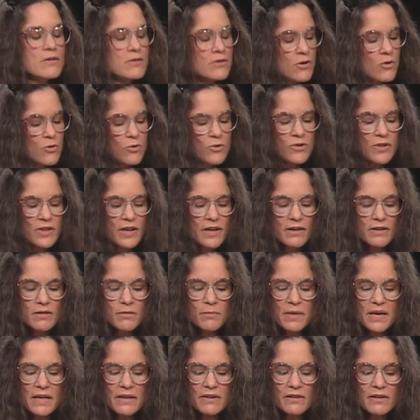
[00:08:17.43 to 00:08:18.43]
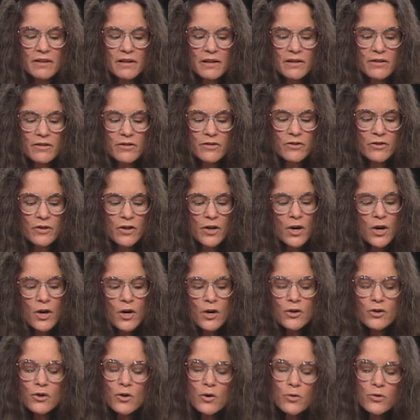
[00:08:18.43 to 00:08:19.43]
no sentimentalist,
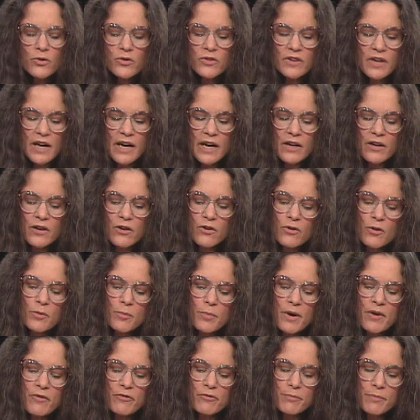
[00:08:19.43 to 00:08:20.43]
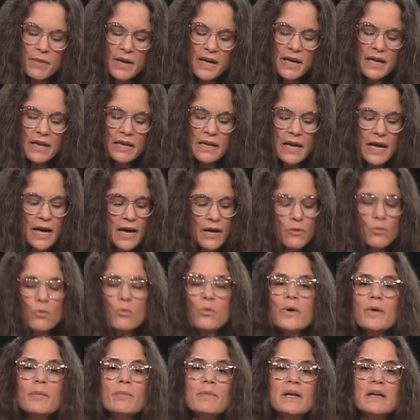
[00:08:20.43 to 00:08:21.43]
no stander above men and
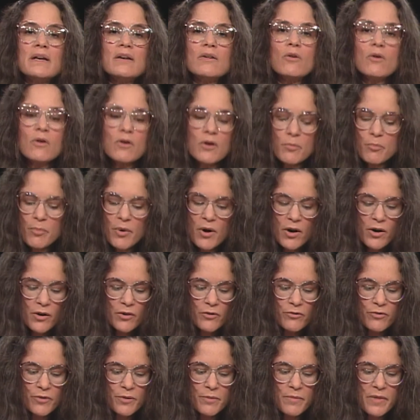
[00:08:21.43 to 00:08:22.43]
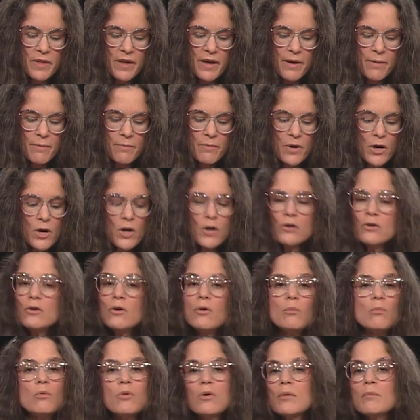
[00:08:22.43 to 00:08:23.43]
women or apart from them,
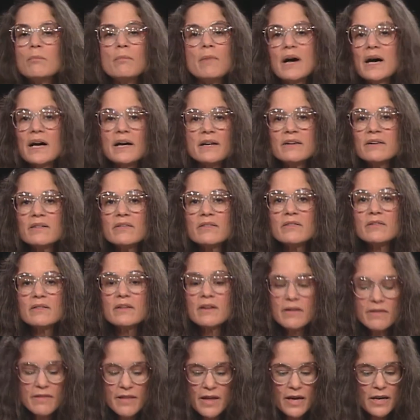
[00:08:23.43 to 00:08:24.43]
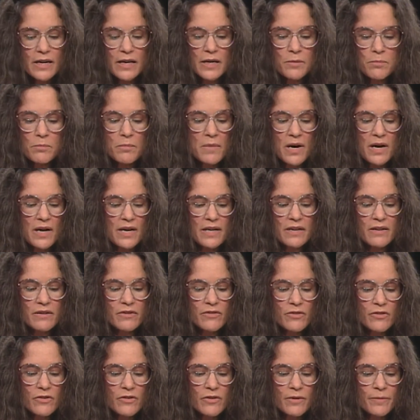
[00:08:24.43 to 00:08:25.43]
no more modest than
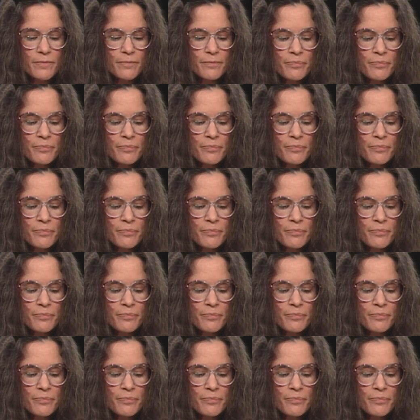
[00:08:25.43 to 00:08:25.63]
immodest.